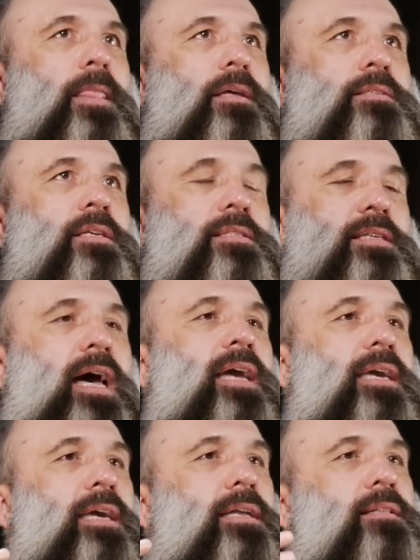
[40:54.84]

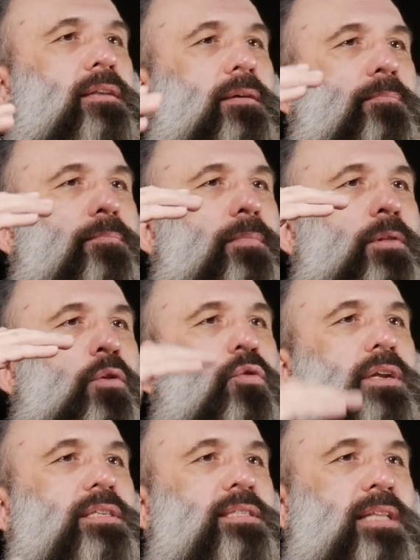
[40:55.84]
society to
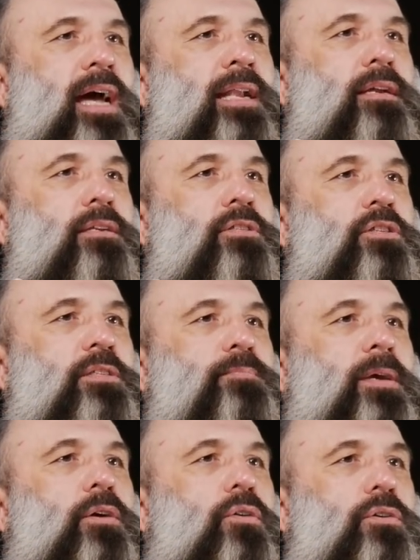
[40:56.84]
lower its standards just
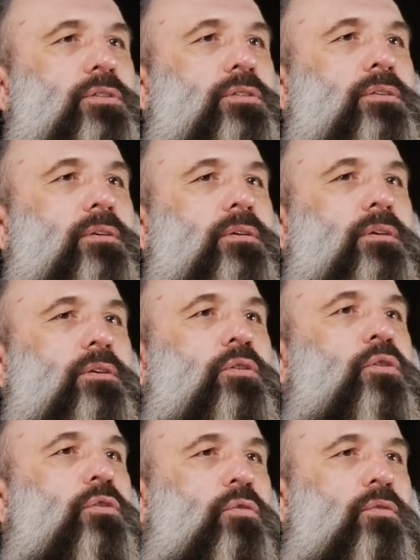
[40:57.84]
because
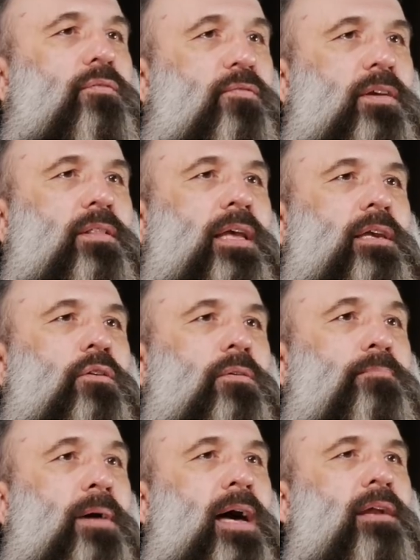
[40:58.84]
you don't feel like you're
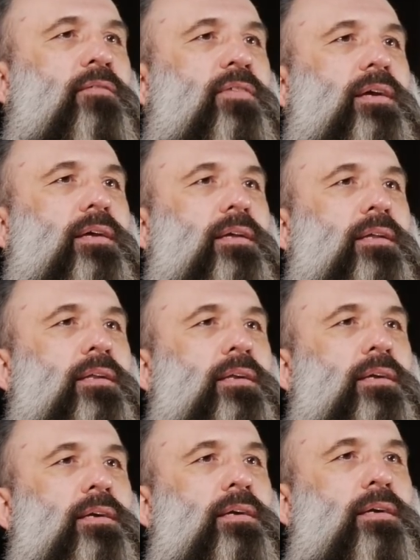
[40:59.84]
part of it.
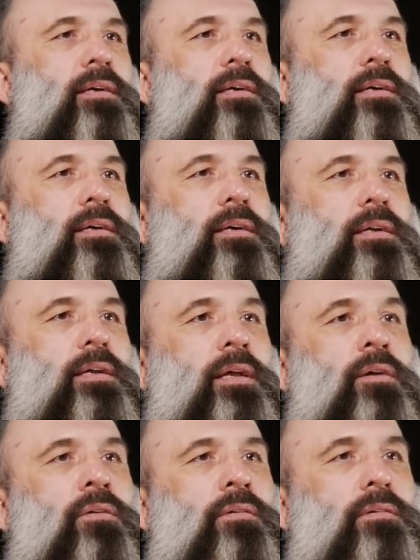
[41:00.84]
You
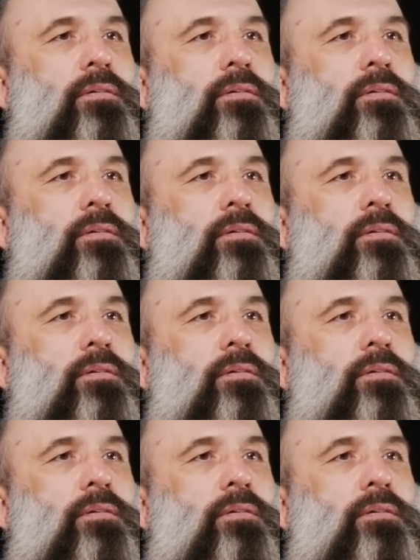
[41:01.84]
know?